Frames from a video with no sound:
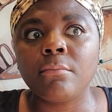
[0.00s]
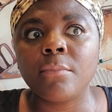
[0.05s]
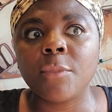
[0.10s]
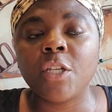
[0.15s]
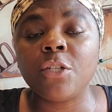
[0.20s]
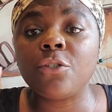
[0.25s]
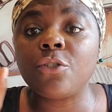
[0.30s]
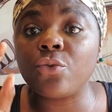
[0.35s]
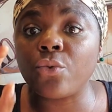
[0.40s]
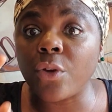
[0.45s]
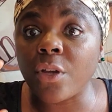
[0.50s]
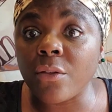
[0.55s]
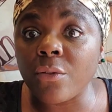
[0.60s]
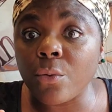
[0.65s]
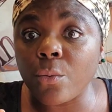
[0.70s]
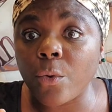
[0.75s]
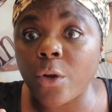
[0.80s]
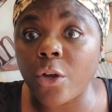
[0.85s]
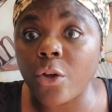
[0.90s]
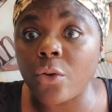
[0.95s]
Story of
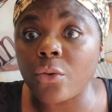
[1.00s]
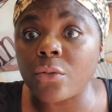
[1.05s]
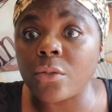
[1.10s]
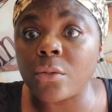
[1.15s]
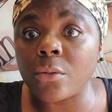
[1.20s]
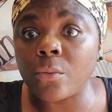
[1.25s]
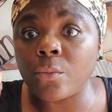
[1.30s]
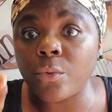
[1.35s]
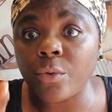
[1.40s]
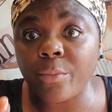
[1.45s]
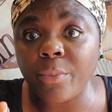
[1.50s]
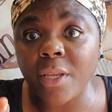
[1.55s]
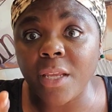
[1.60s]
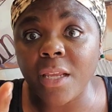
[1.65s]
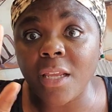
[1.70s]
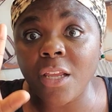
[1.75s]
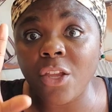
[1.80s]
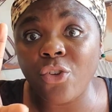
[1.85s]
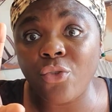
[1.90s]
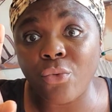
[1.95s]
the World, would
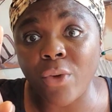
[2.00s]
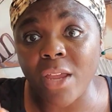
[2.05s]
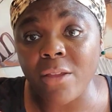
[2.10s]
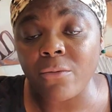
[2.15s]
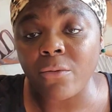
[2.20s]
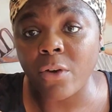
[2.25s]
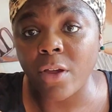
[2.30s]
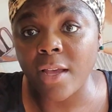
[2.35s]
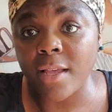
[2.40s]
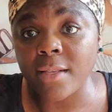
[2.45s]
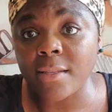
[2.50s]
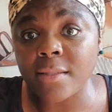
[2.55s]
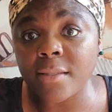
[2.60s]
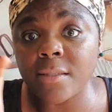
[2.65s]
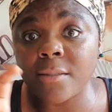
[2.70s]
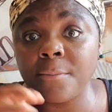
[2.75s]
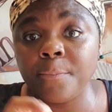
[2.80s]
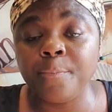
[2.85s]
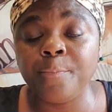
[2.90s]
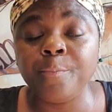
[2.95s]
be great for
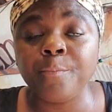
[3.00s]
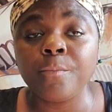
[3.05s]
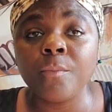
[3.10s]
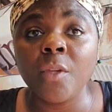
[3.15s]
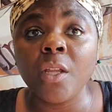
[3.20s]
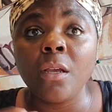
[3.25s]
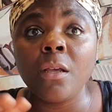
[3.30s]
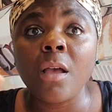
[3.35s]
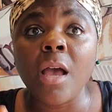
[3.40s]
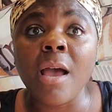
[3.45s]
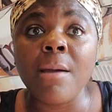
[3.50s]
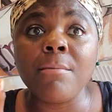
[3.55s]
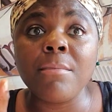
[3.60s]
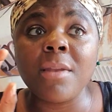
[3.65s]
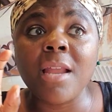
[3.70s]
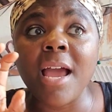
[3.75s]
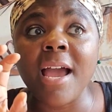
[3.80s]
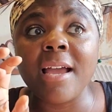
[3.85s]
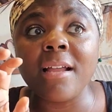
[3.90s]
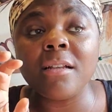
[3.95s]
us. I'm
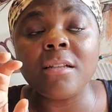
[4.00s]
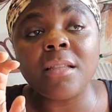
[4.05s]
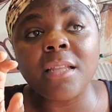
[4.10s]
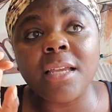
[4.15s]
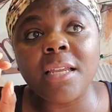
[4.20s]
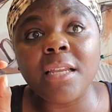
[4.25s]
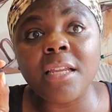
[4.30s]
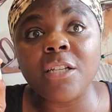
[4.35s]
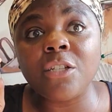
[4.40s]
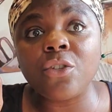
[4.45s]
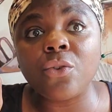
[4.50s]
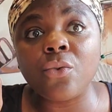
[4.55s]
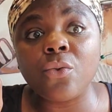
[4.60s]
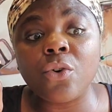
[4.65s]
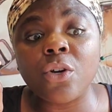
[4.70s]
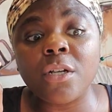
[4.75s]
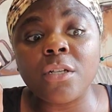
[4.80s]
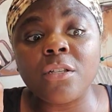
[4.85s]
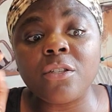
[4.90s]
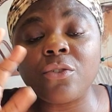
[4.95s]
not leaning
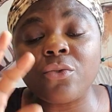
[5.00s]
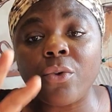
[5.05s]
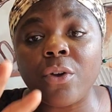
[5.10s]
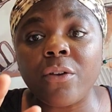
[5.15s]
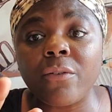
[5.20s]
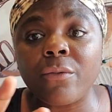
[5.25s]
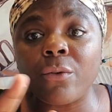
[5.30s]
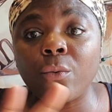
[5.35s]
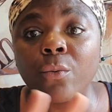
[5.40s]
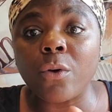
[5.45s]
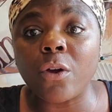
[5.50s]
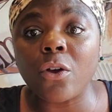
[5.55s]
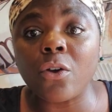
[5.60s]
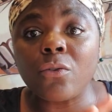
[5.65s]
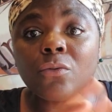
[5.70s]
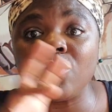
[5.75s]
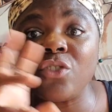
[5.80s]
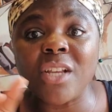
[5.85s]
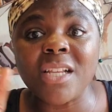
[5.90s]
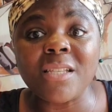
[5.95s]
towards Story of the
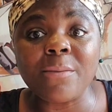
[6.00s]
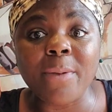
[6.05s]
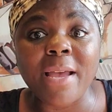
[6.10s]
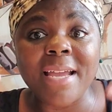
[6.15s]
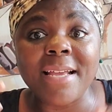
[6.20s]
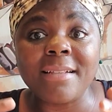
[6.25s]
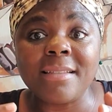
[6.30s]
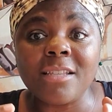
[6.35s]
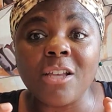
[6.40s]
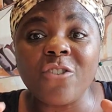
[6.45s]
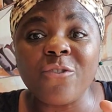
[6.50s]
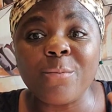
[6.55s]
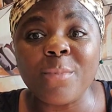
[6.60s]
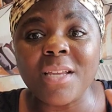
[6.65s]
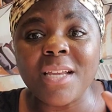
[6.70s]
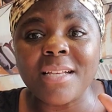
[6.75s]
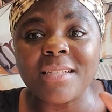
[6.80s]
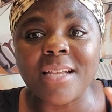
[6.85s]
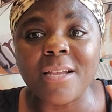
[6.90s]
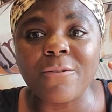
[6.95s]
World just by itself
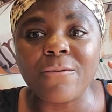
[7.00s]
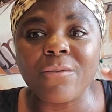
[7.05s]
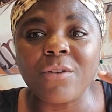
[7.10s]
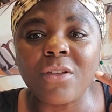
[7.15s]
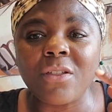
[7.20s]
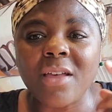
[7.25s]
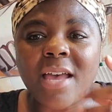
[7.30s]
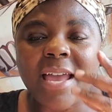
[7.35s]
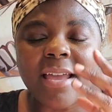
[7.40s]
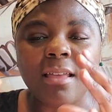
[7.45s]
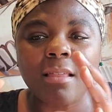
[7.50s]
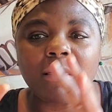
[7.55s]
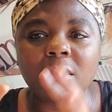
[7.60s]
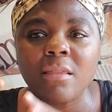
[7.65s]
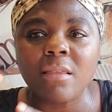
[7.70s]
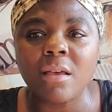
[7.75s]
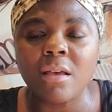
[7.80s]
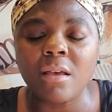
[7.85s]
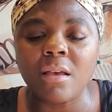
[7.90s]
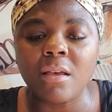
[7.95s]
because I feel like
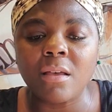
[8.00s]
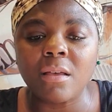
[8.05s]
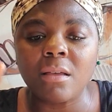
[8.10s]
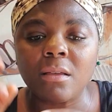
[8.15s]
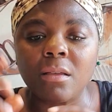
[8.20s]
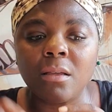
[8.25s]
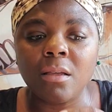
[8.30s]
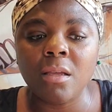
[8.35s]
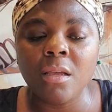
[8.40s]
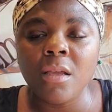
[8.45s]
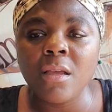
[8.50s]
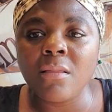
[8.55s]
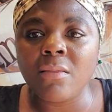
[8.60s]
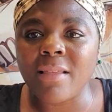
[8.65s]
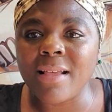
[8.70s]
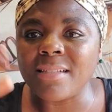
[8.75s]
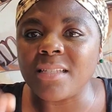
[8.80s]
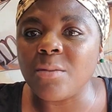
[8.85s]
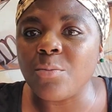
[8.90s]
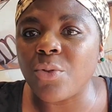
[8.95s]
the
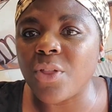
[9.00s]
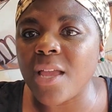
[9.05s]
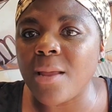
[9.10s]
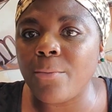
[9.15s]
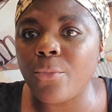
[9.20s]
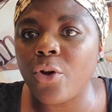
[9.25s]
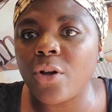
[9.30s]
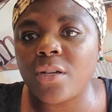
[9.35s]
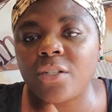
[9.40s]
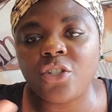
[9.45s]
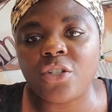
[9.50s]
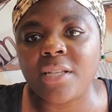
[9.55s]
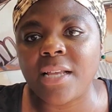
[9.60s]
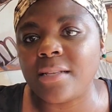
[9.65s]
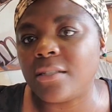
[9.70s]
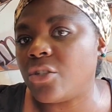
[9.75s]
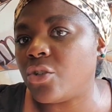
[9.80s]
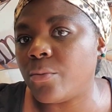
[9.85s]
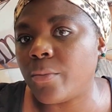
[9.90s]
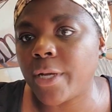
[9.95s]
lesson plan books just
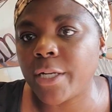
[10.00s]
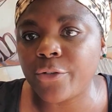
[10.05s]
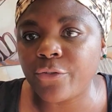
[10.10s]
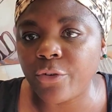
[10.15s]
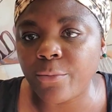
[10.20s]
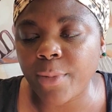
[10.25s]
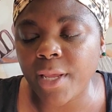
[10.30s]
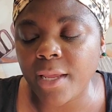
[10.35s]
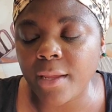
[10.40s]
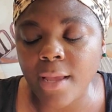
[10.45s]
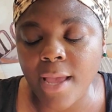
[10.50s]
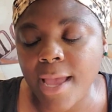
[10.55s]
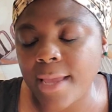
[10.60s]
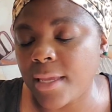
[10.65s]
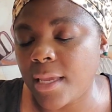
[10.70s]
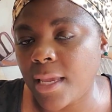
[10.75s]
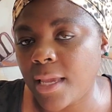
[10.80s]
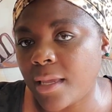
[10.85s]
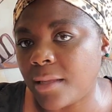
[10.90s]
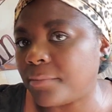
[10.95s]
has too much for me. I
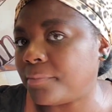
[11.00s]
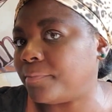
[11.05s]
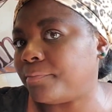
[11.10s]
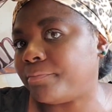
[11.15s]
can't.